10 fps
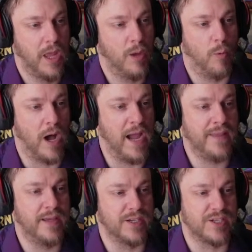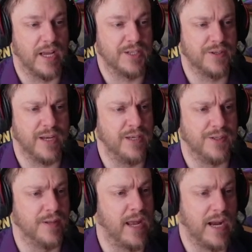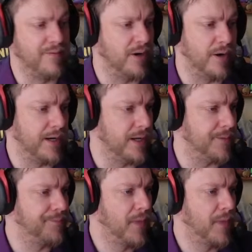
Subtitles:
Why the slicer didn't do that, I have no idea.